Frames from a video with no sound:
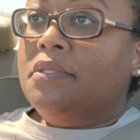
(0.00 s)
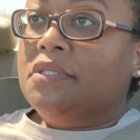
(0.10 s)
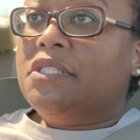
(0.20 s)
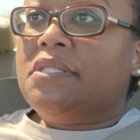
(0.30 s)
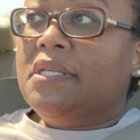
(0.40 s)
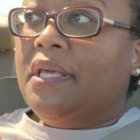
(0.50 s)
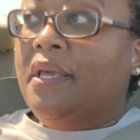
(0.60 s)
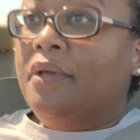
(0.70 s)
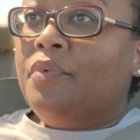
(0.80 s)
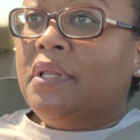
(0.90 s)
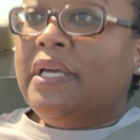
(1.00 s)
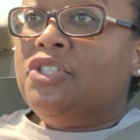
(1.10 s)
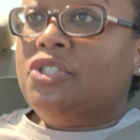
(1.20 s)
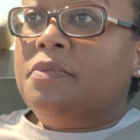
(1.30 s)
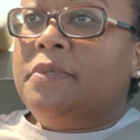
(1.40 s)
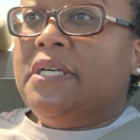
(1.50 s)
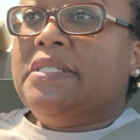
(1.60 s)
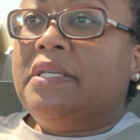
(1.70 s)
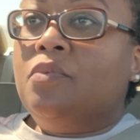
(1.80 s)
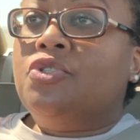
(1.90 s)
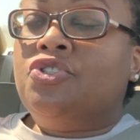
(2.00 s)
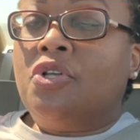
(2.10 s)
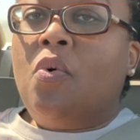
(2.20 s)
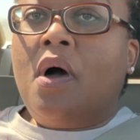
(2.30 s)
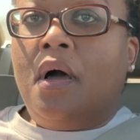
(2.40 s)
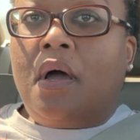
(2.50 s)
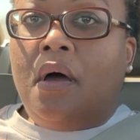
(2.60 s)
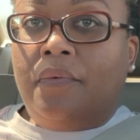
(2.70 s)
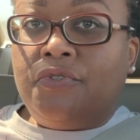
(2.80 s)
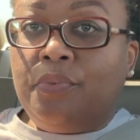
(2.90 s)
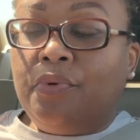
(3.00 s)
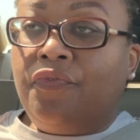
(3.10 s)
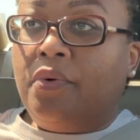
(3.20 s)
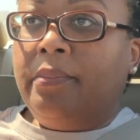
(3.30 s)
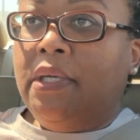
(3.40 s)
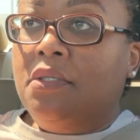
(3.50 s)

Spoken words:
Just to end relationships, because it was so uncomfortable for me